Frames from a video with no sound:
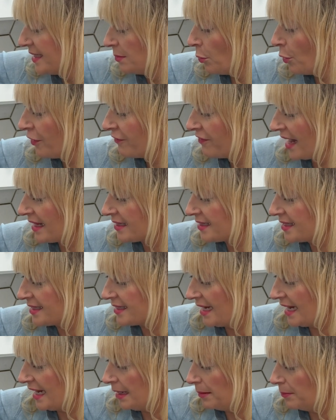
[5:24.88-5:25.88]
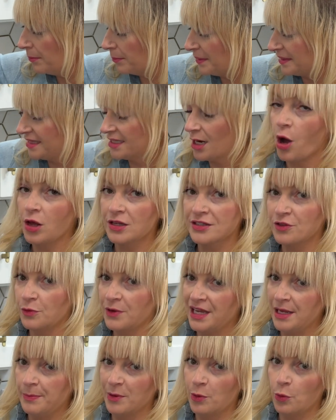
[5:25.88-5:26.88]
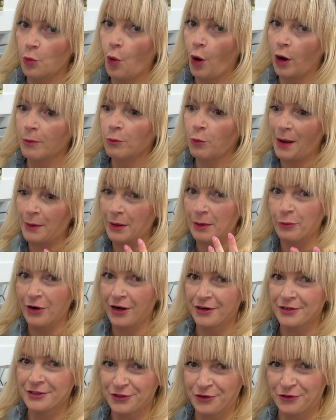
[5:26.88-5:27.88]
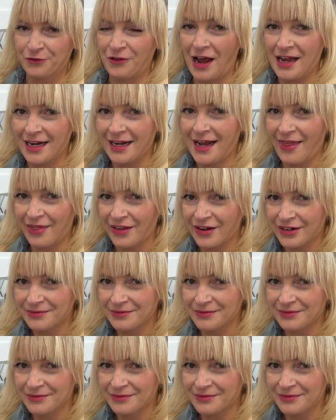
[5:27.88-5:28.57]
more of that steam, but to also keep it warm while we bring our stir fry together.